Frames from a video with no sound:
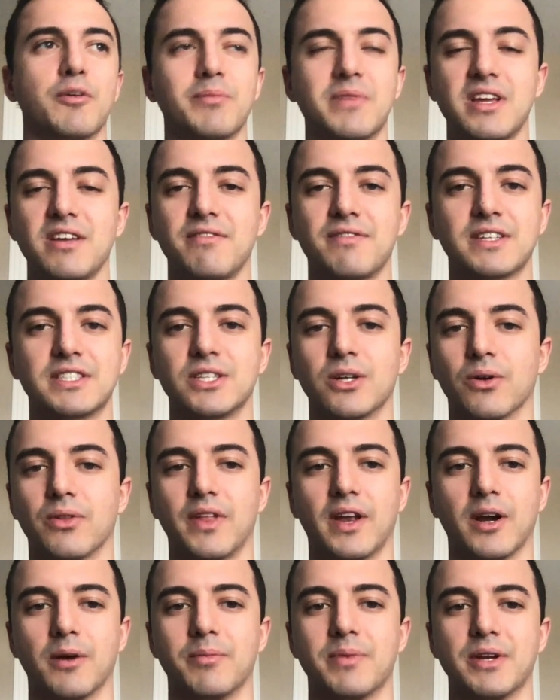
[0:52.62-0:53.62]
me,
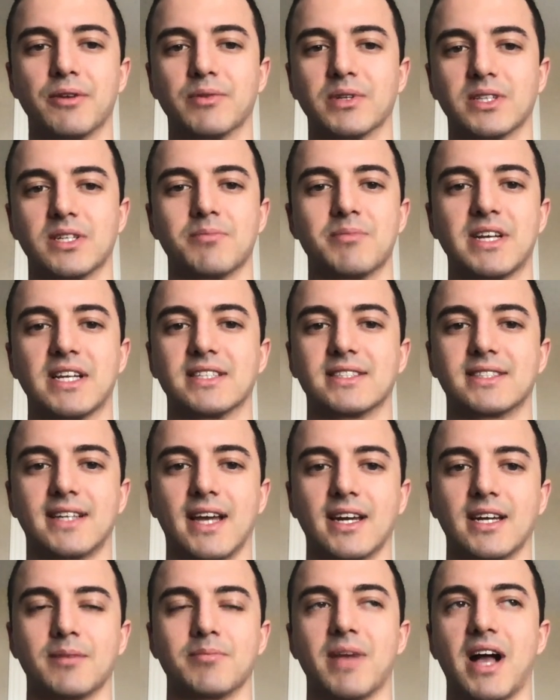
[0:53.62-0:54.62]
physiotherapy really means
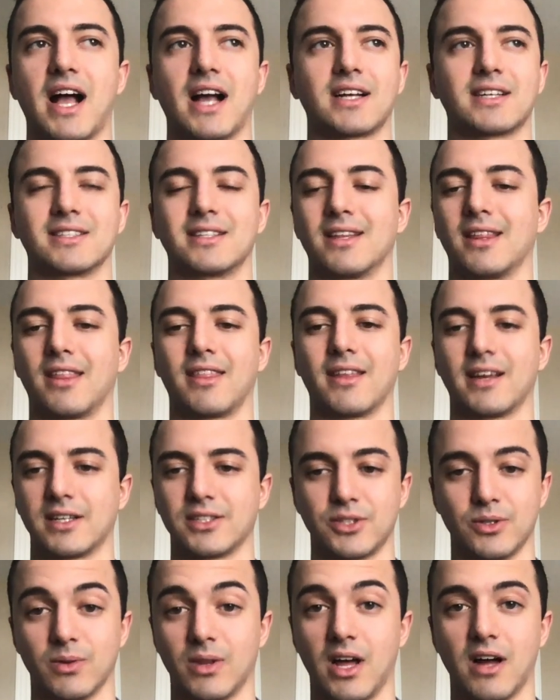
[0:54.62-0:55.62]
getting back to the
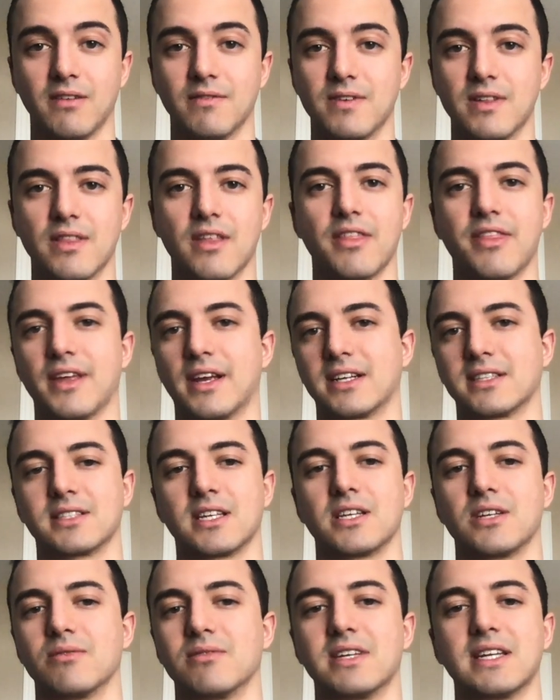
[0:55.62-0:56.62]
things you love and the things
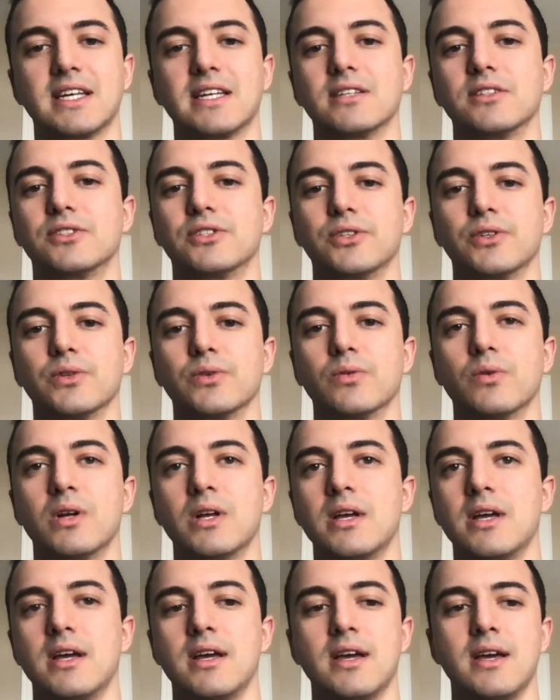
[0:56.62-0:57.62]
that you need to
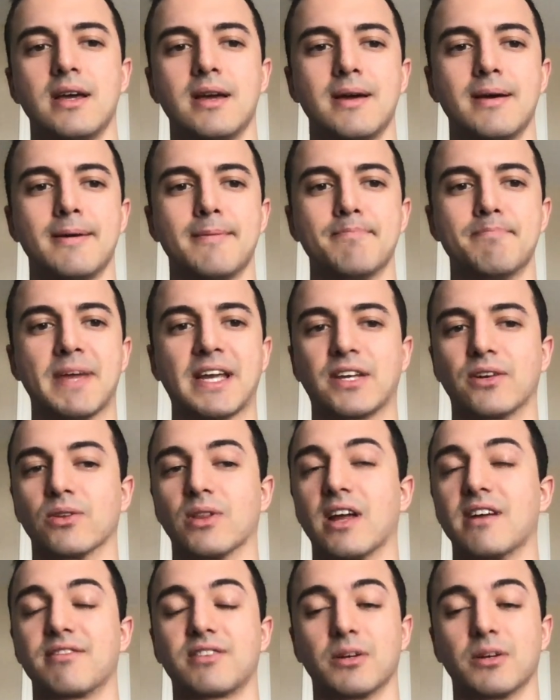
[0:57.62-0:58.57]
make your life